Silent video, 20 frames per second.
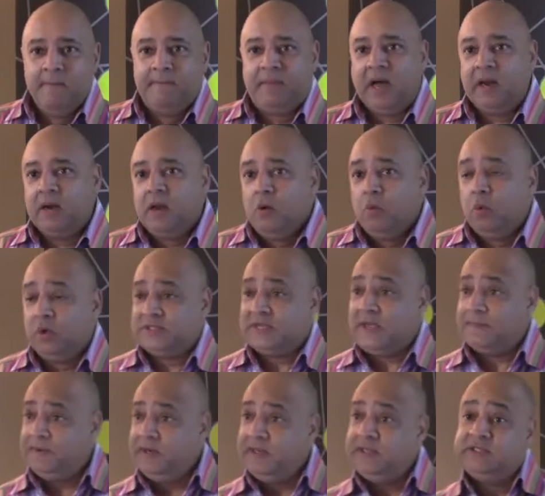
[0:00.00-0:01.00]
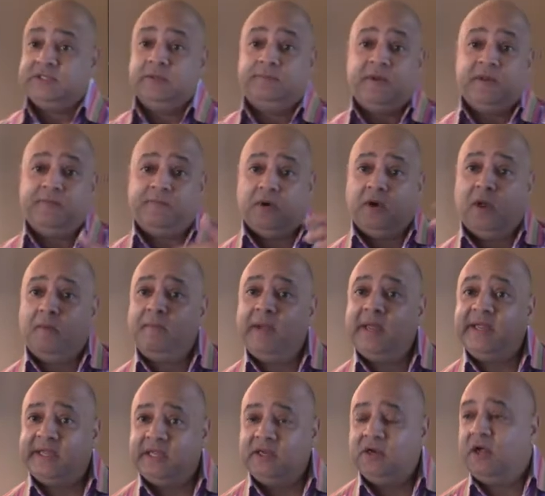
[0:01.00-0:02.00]
But what's happening is that people are
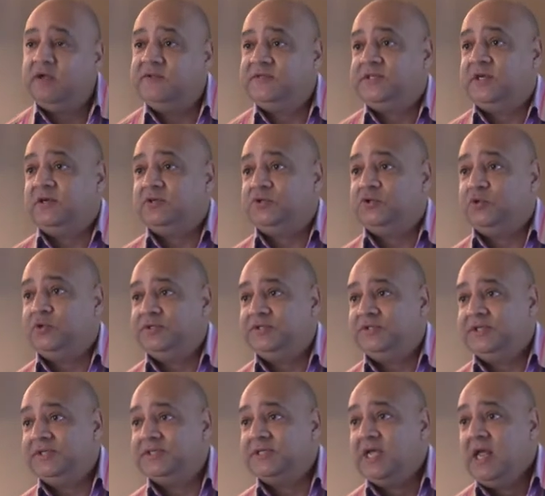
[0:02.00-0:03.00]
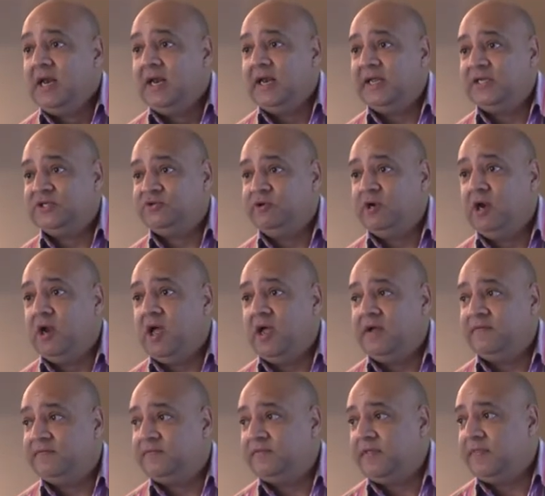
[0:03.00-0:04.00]
making lifestyle choices later in
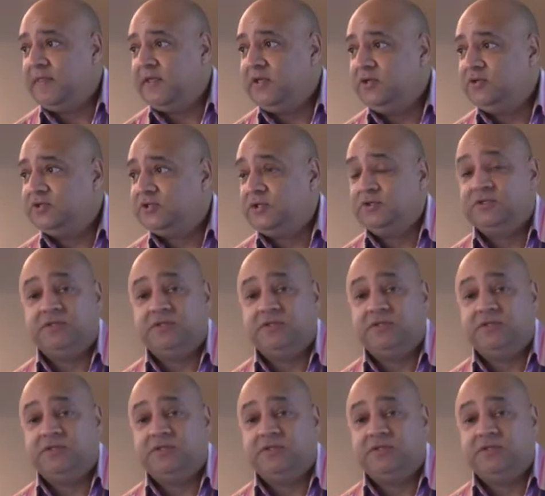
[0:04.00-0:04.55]
life than they used to.